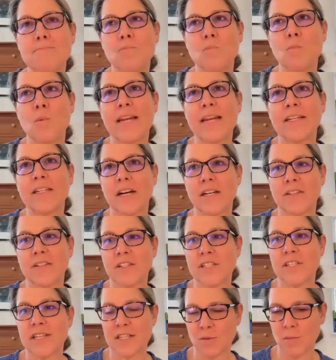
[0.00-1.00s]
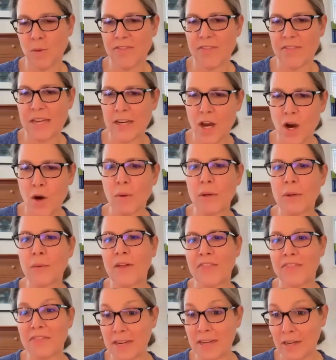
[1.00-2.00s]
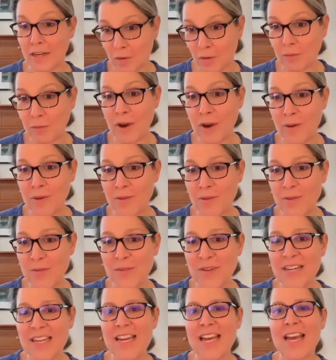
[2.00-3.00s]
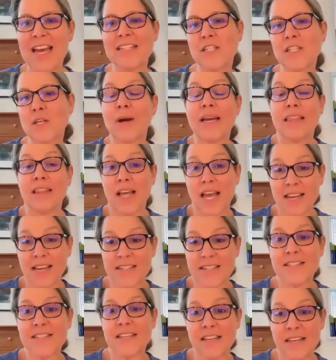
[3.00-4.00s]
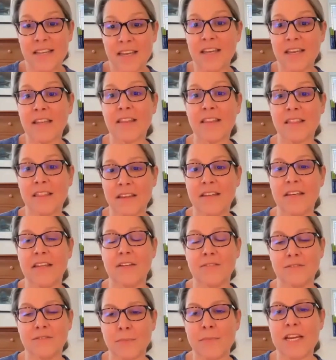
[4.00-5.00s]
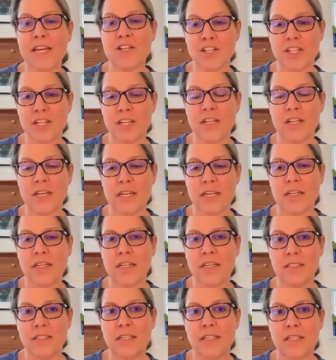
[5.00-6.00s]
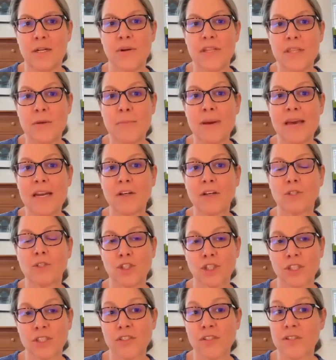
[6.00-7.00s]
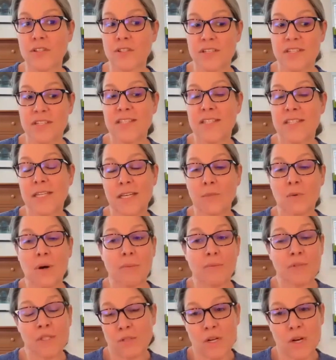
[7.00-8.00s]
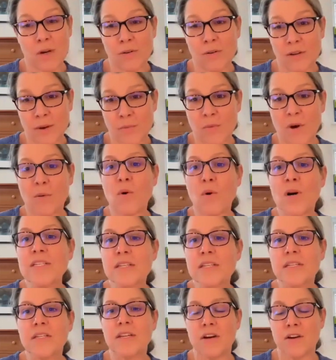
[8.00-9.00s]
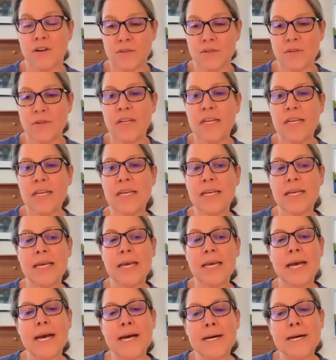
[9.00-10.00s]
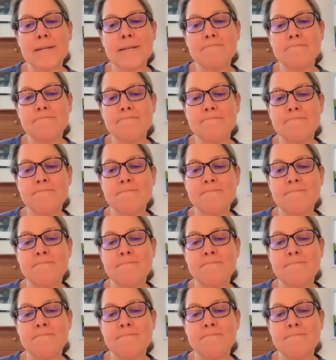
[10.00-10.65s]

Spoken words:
when a doctor says what they know and what they don't know. And so I liked seeing the information in the medical journals to see what was known and what wasn't known. Um,